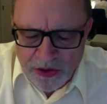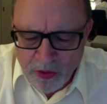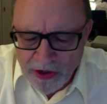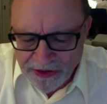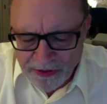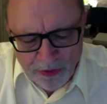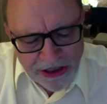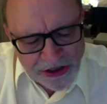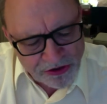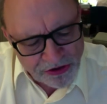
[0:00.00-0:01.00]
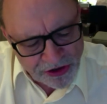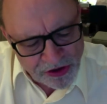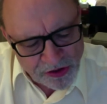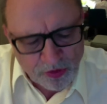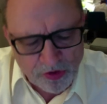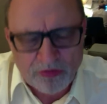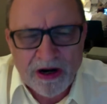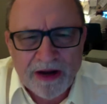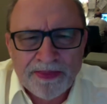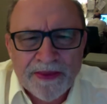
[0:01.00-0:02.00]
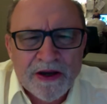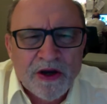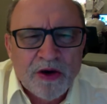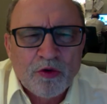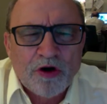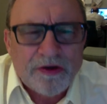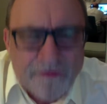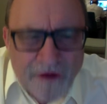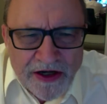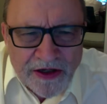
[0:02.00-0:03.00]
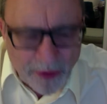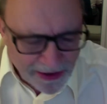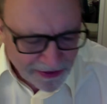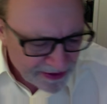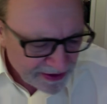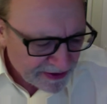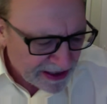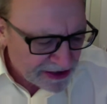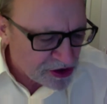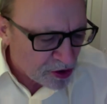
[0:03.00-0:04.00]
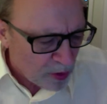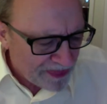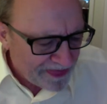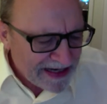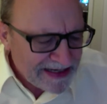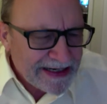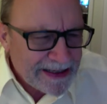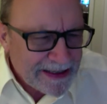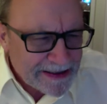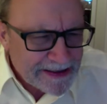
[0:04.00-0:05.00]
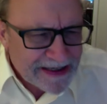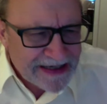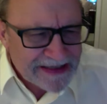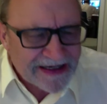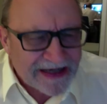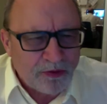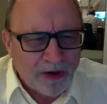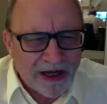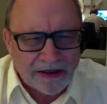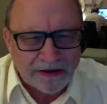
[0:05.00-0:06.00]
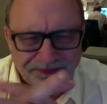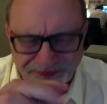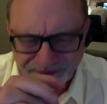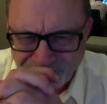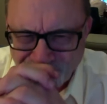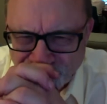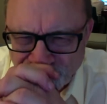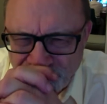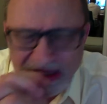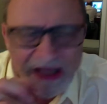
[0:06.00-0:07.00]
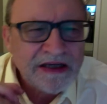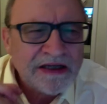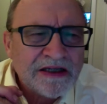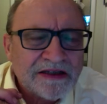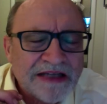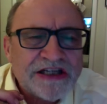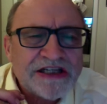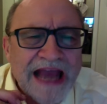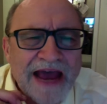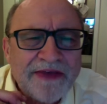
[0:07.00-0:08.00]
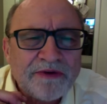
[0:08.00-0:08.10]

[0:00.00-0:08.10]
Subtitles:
what the researchers were confronted with. And so what they did is they said, well, let's gather